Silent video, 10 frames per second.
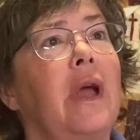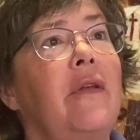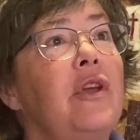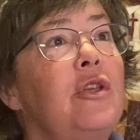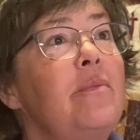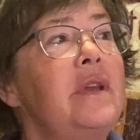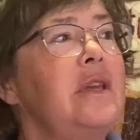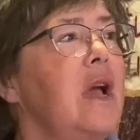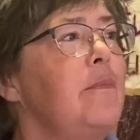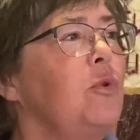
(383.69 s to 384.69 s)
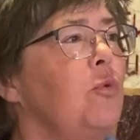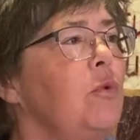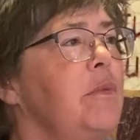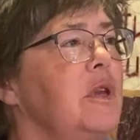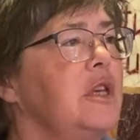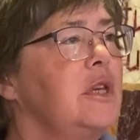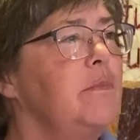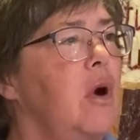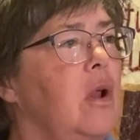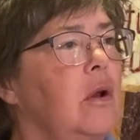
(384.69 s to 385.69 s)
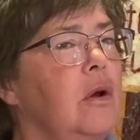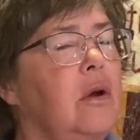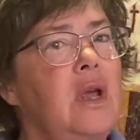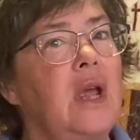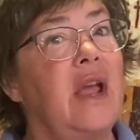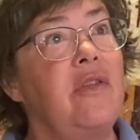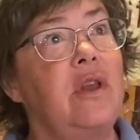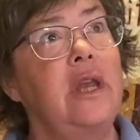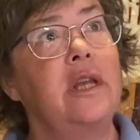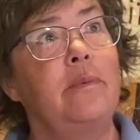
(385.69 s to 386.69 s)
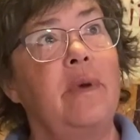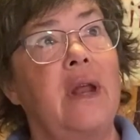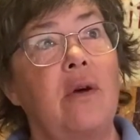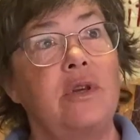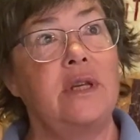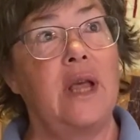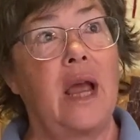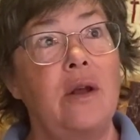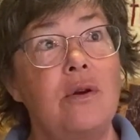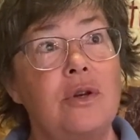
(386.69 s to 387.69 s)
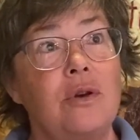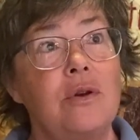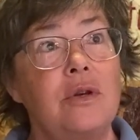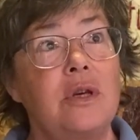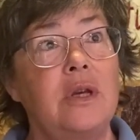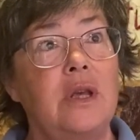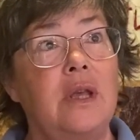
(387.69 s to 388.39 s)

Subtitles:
And then there have been times when we've been smaller and the need has been outside our church,